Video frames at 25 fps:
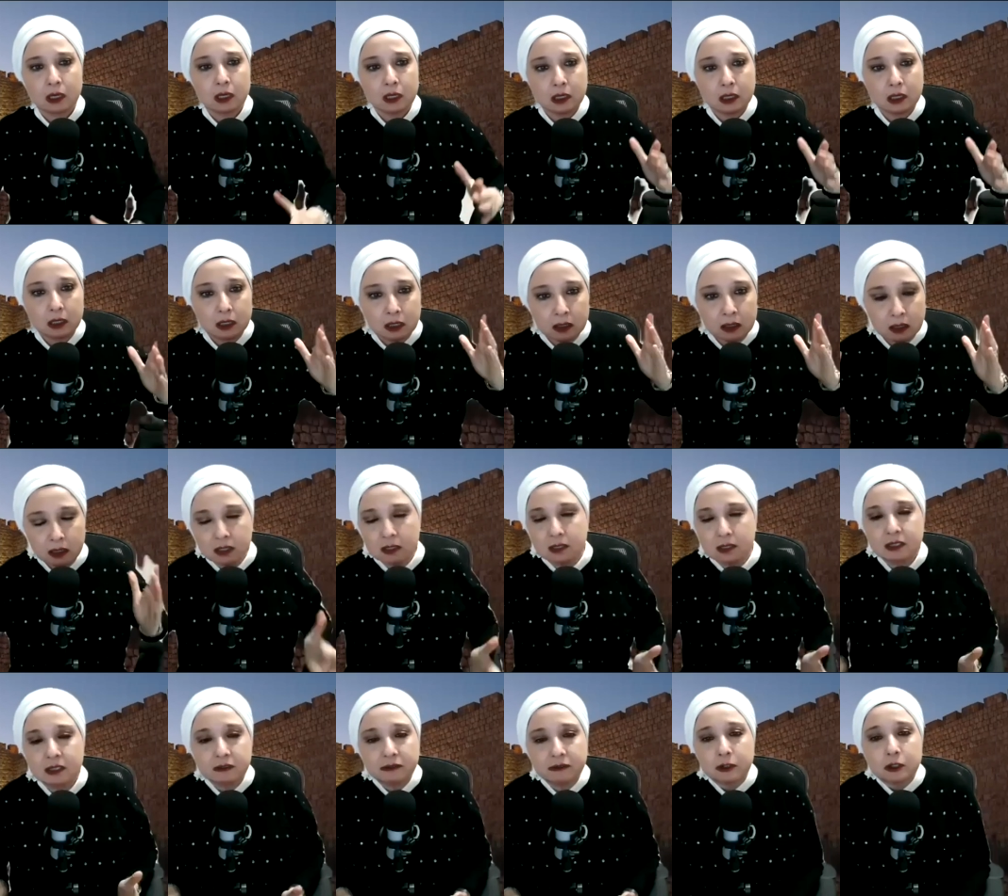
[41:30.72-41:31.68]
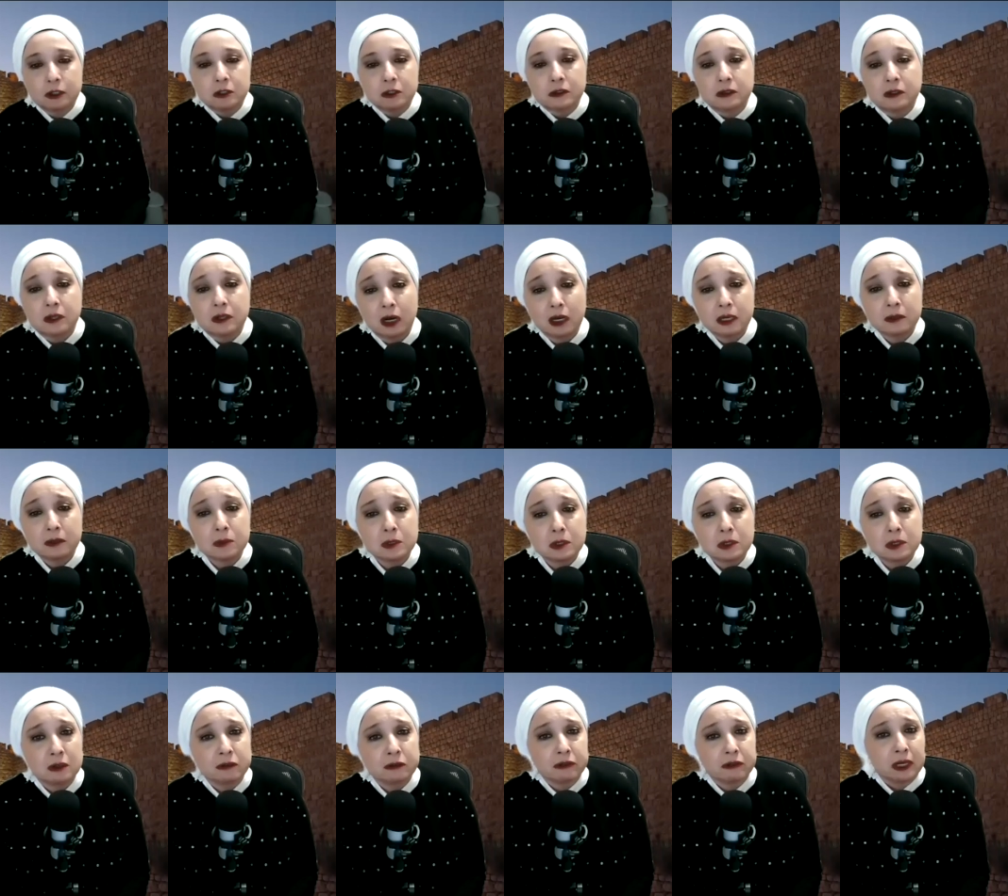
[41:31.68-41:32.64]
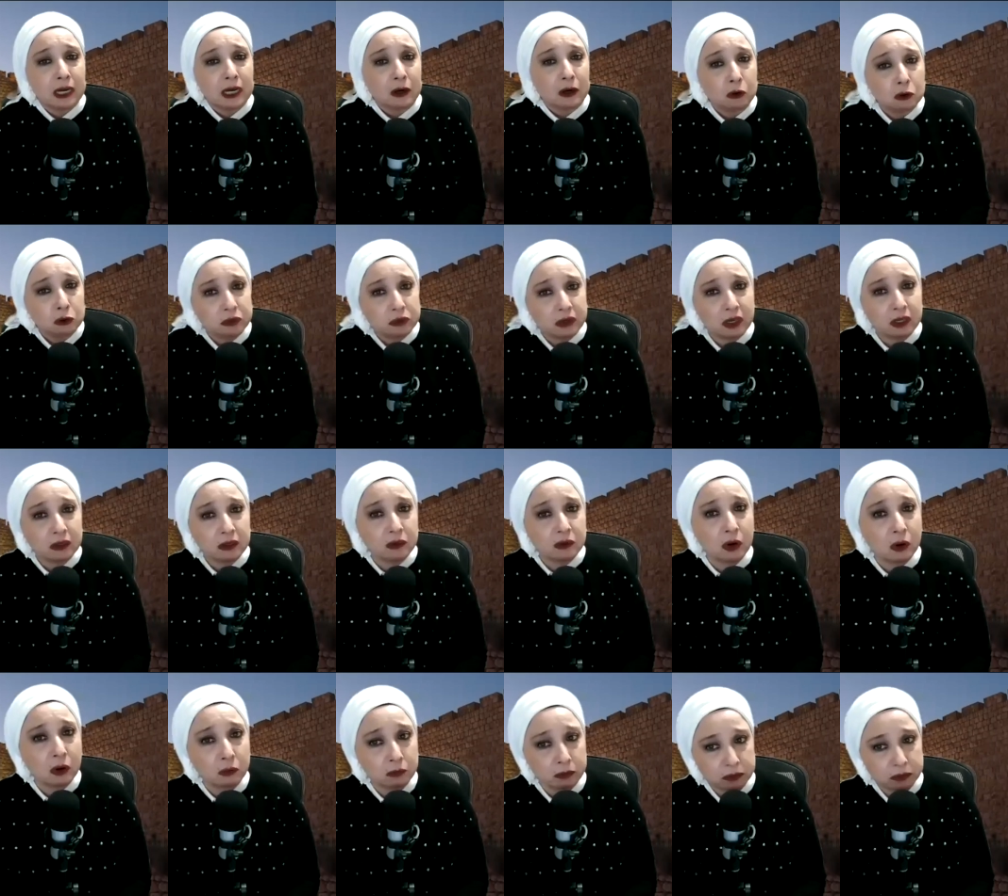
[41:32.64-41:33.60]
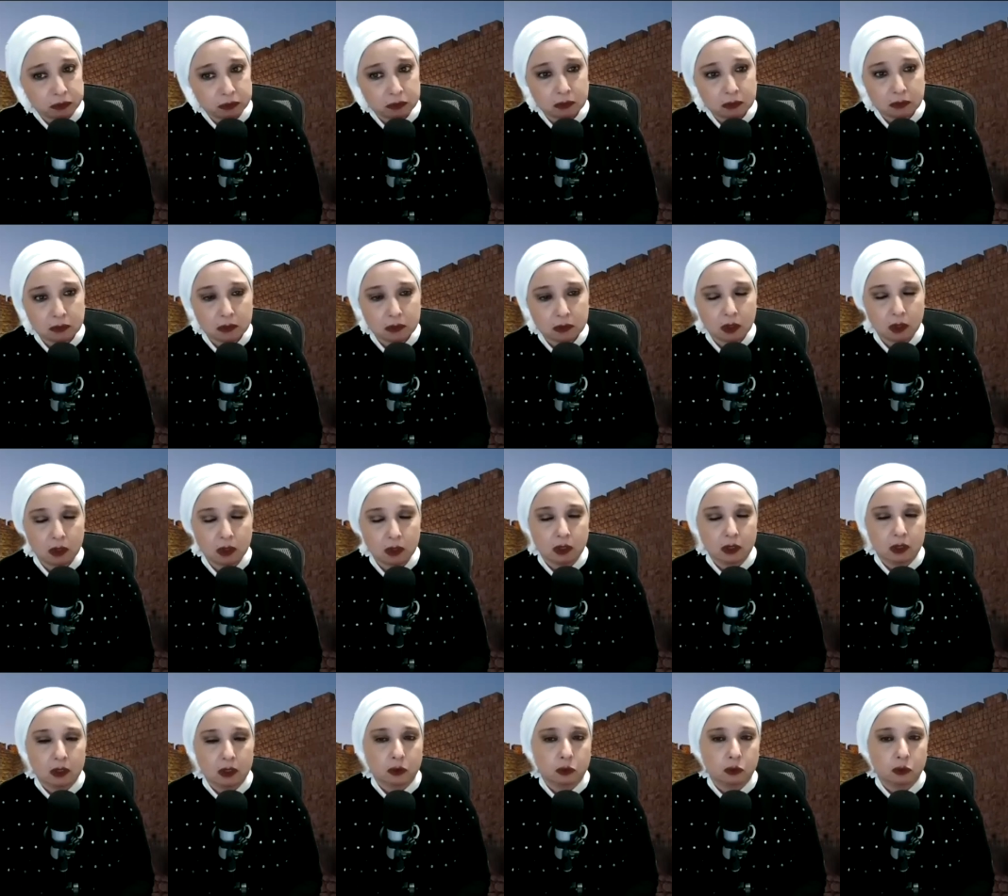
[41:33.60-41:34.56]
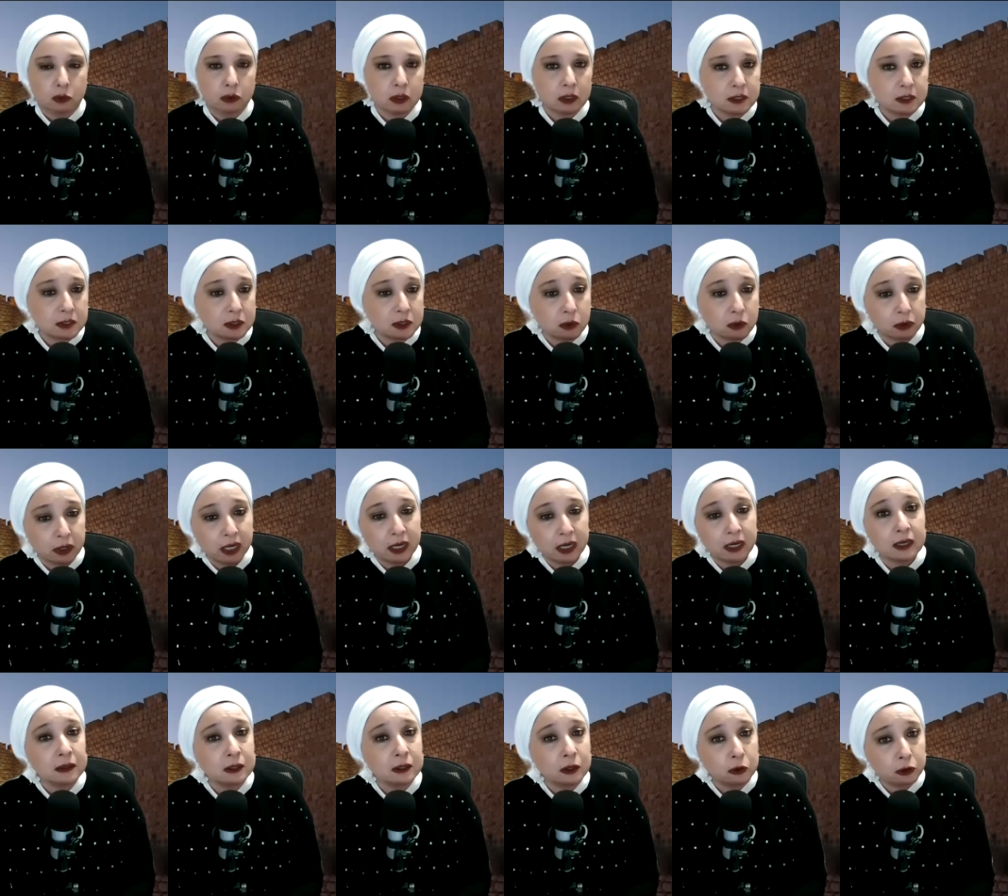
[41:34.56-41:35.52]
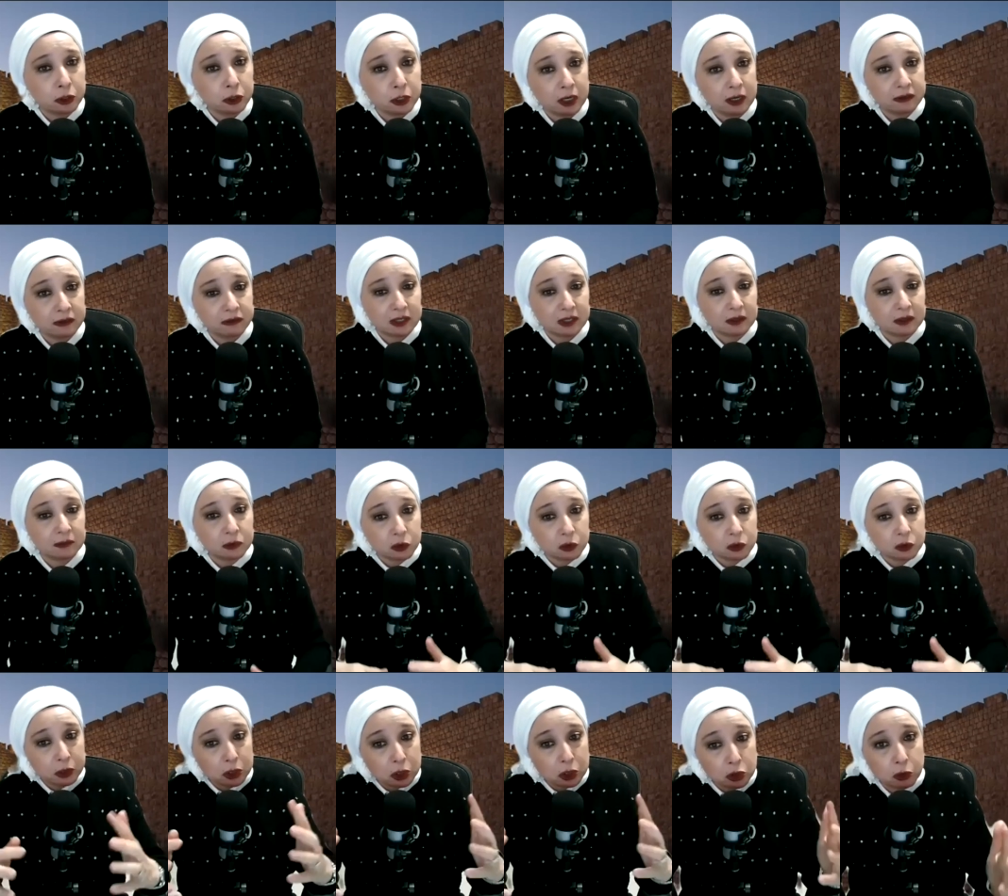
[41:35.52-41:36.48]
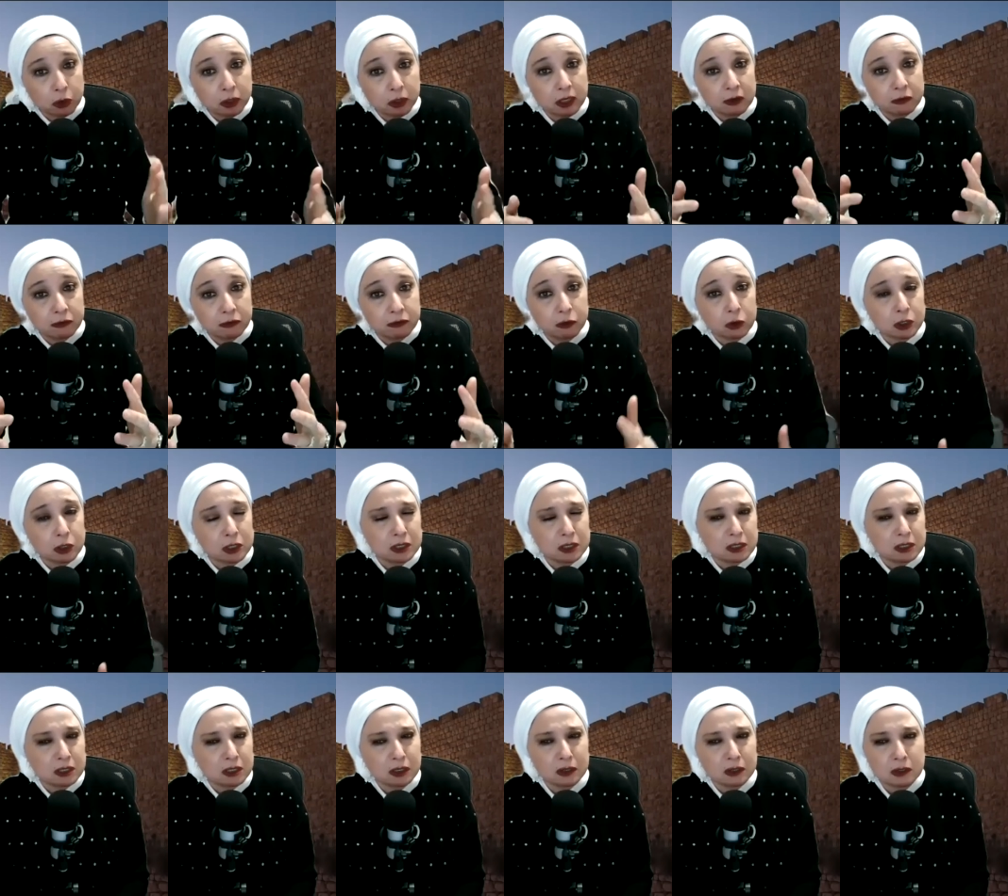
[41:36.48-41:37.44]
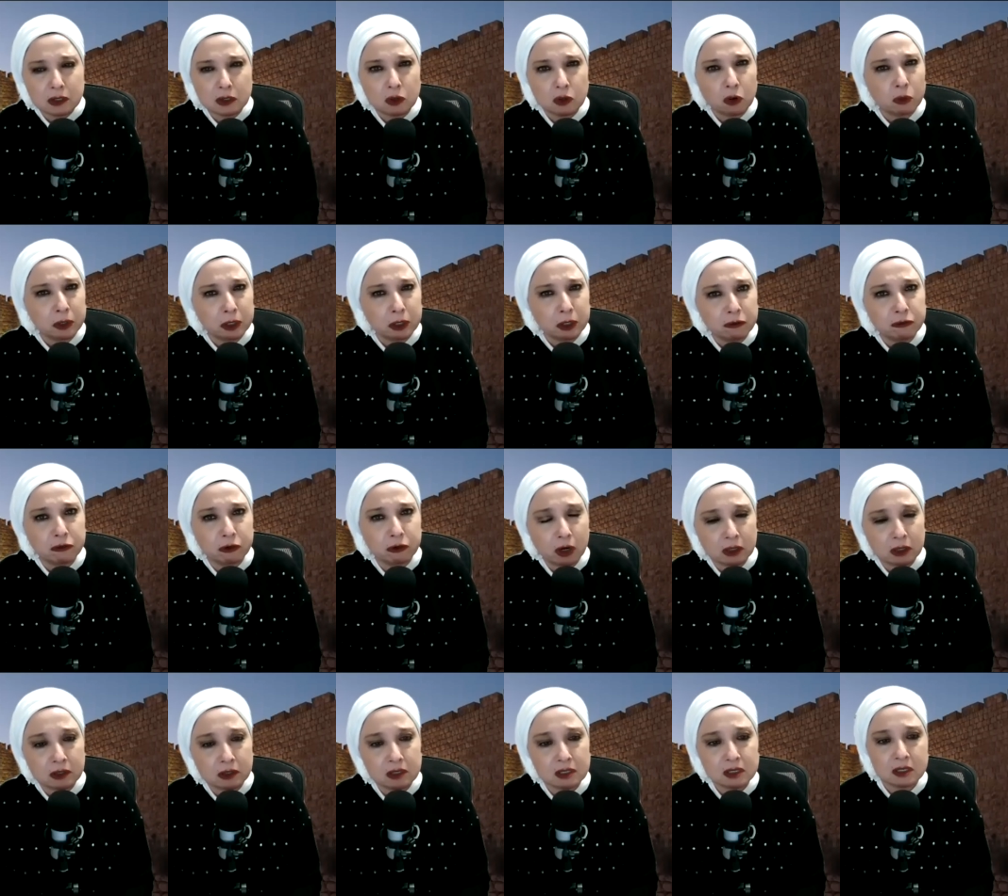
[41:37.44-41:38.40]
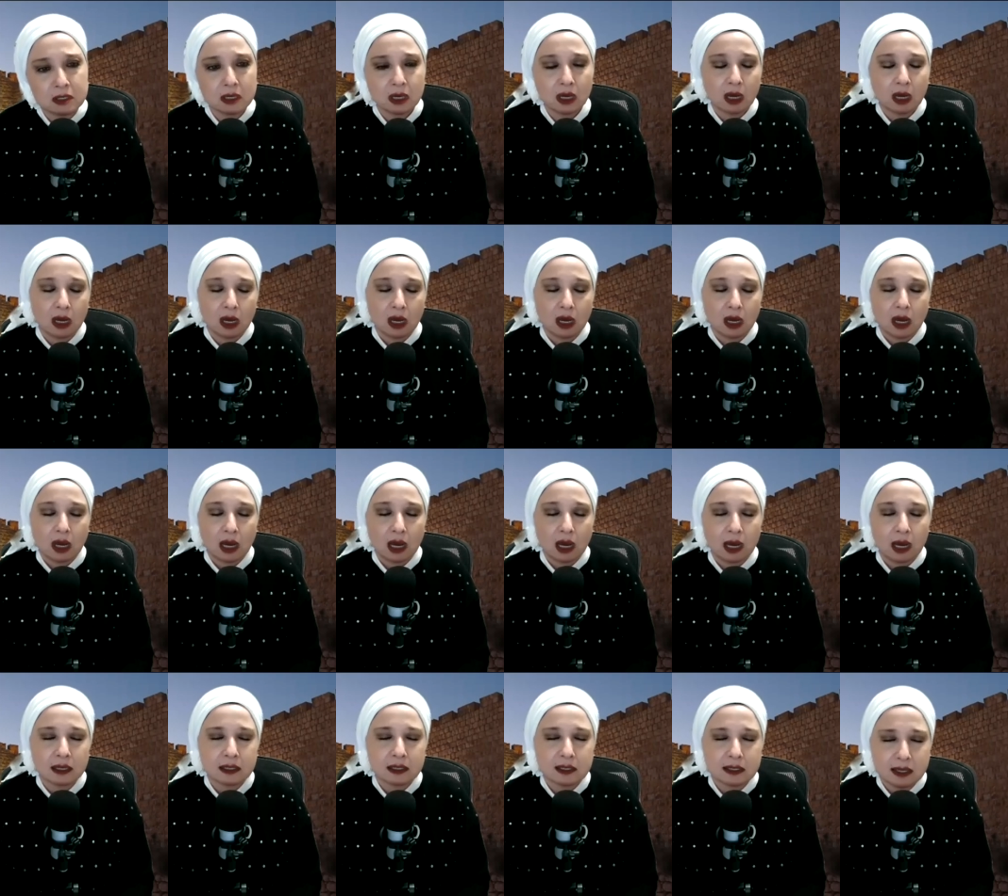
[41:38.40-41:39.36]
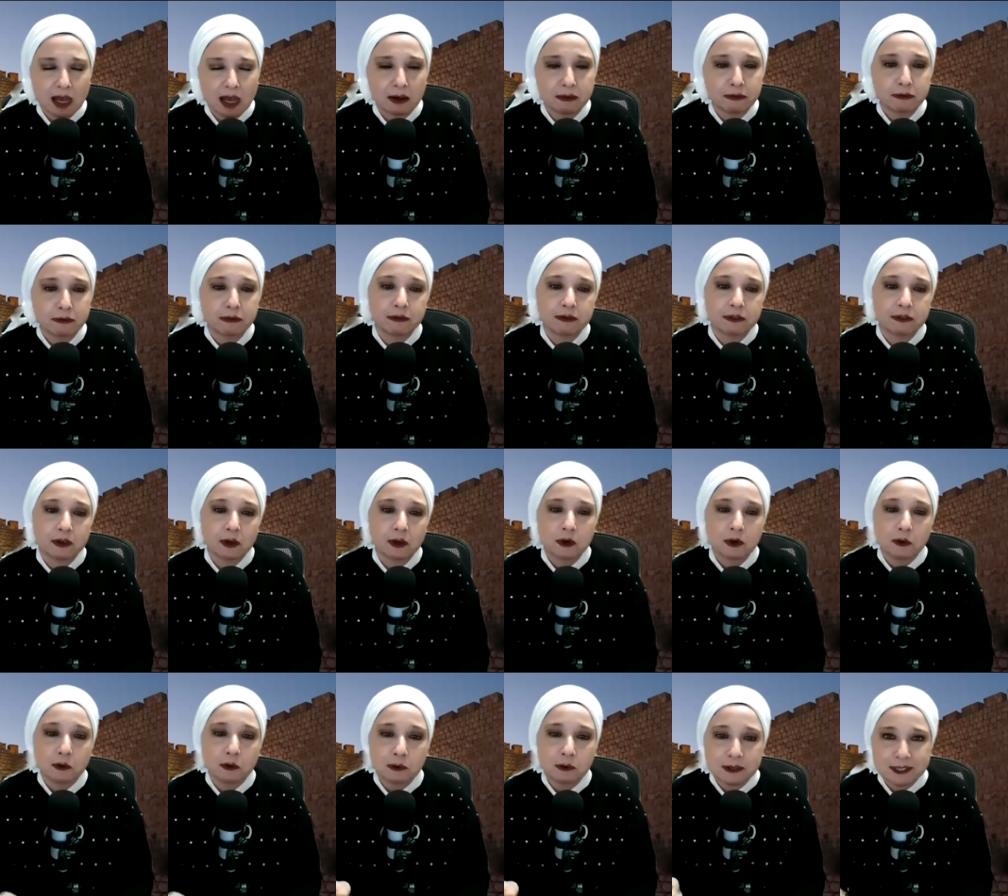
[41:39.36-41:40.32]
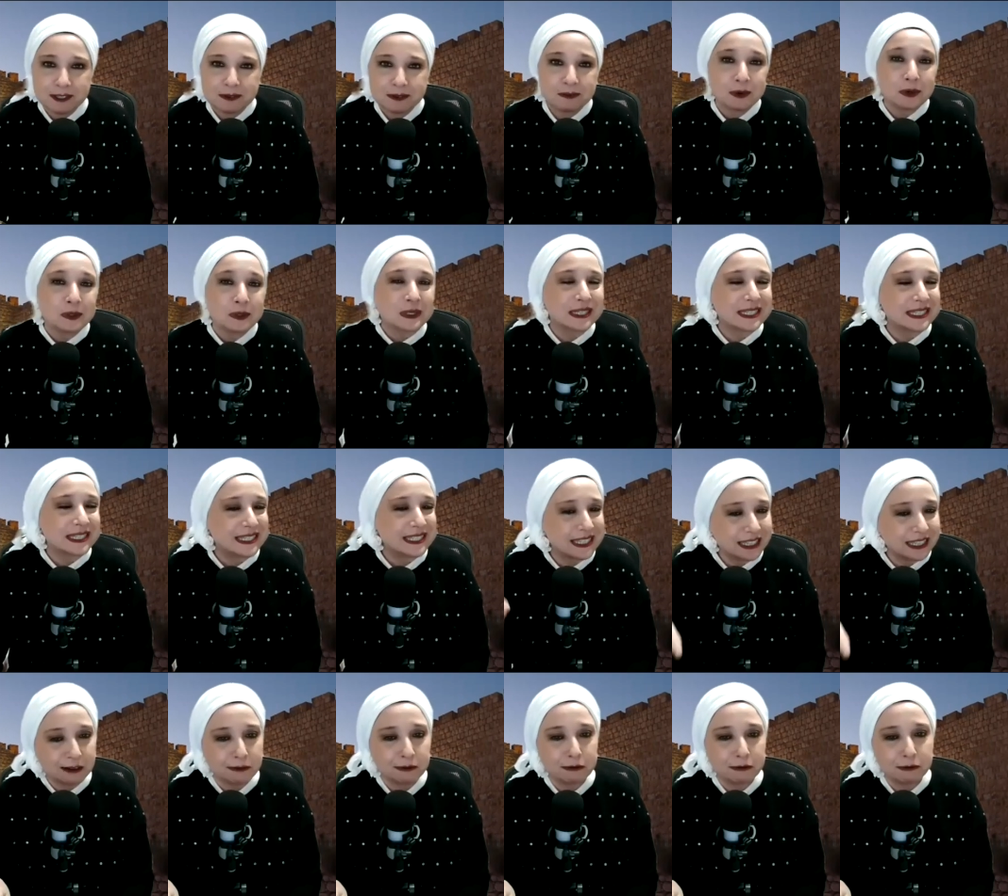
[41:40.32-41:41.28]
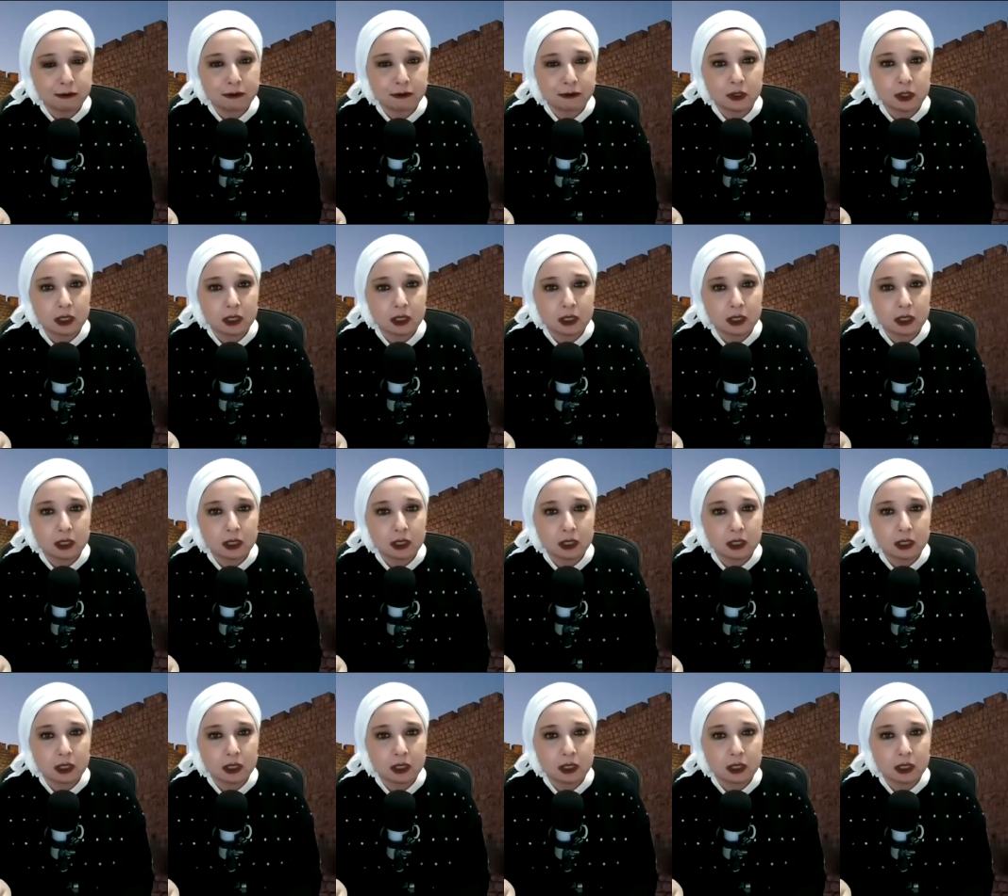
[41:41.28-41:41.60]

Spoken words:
In these difficult times of Galut Edom, where the Soneh and the Oyev seem to be joining forces on so many fronts, Asaf was Mosif.